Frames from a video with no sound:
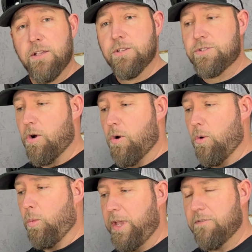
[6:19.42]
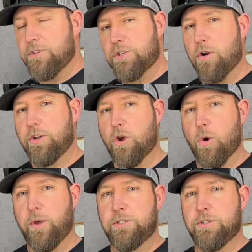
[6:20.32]
So we have started
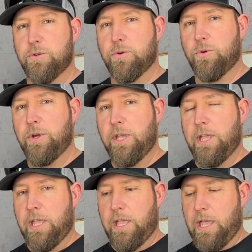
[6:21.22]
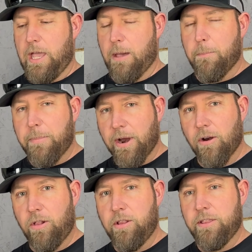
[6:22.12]
going to a
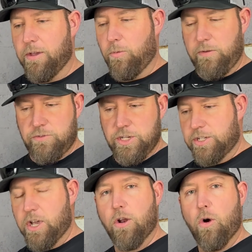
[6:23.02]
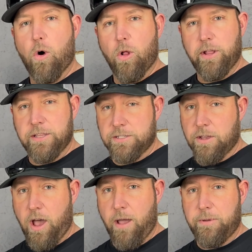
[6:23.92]
barrel that we've just cut a hole in the
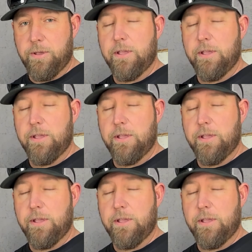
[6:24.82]
top,